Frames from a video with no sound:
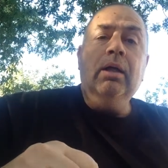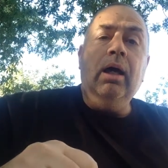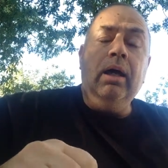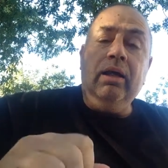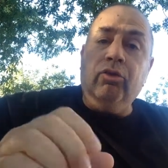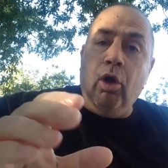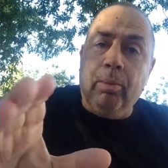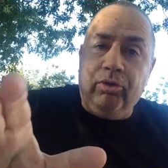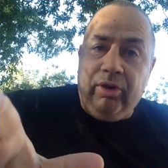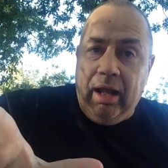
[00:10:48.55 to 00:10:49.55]
Uh, it's
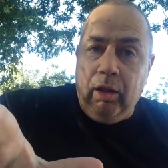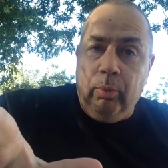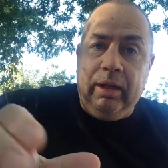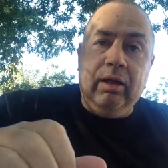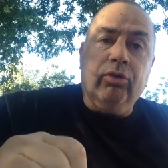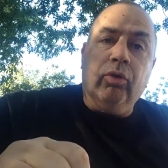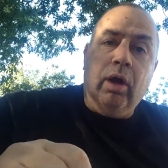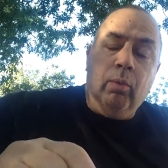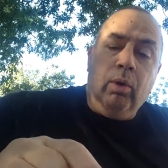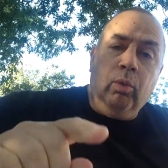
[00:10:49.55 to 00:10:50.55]
almost Halloween, so
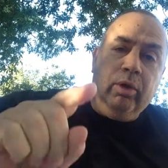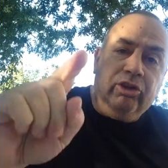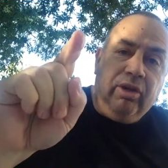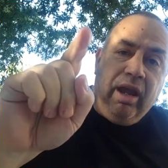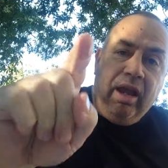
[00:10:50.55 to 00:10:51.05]
I want to wish